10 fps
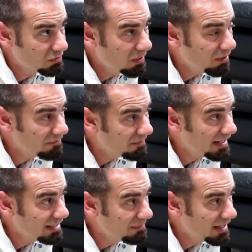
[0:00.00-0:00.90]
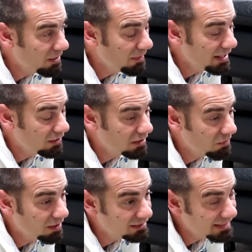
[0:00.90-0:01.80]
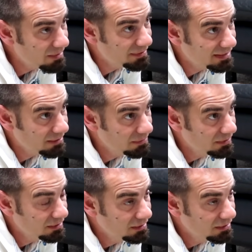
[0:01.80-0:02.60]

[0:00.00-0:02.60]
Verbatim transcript: Do I want to find him that way or do I want to lay with him